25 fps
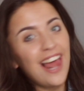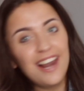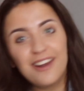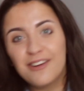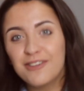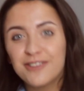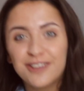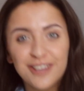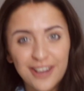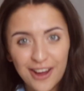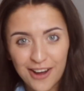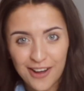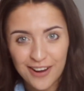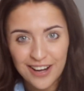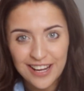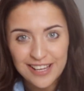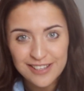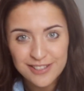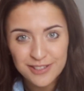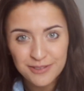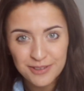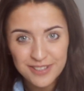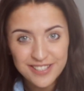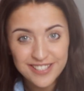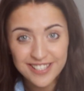Hello
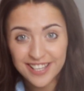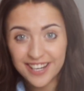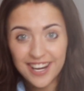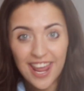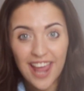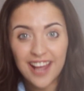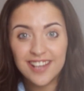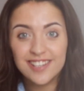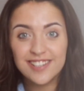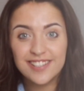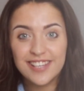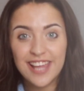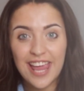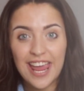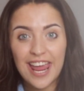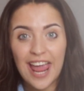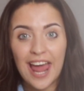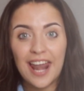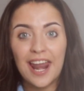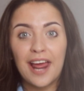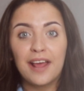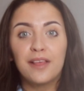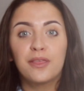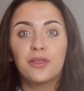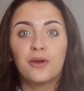girlies, so it's the next day
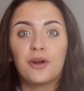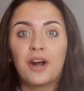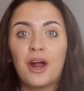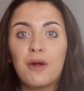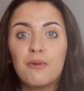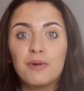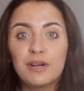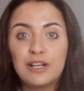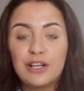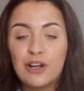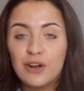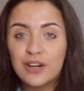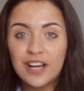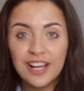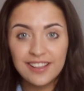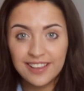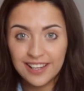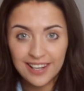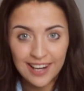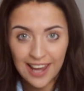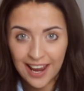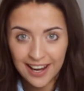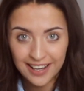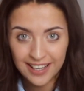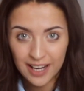and I thought I would look at
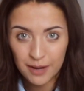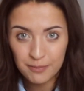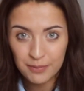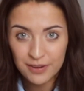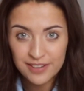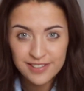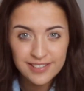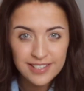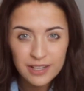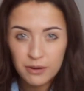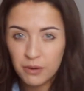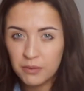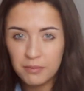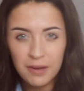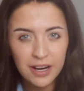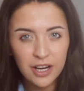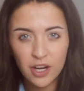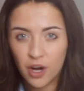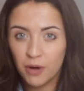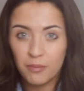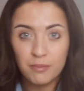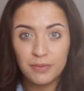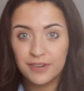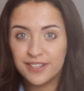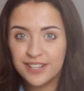the lineup and see what my
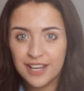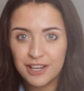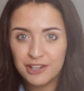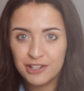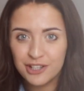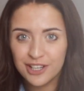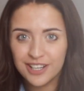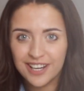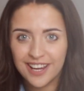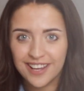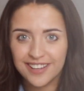competition